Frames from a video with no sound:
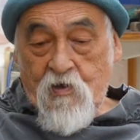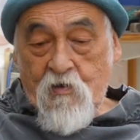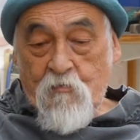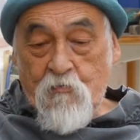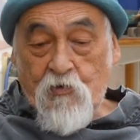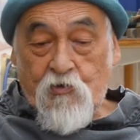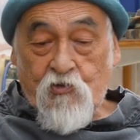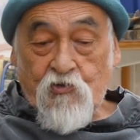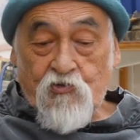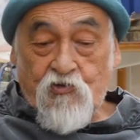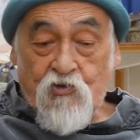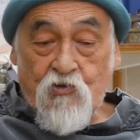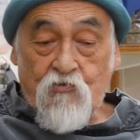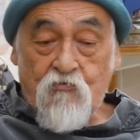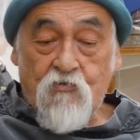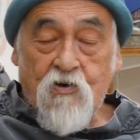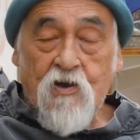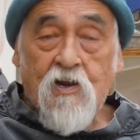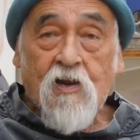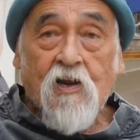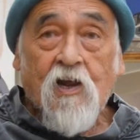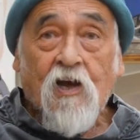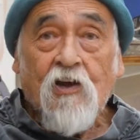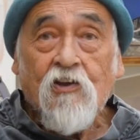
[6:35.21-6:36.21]
because she
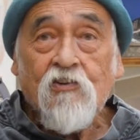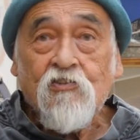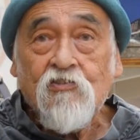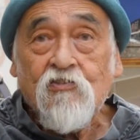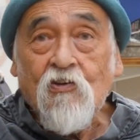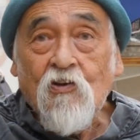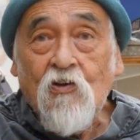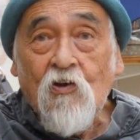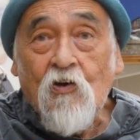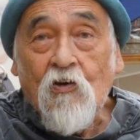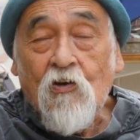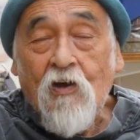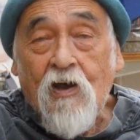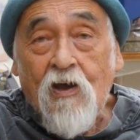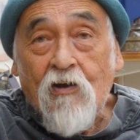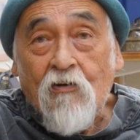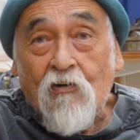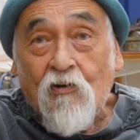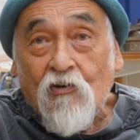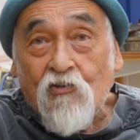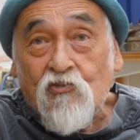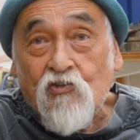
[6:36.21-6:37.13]
realised her error.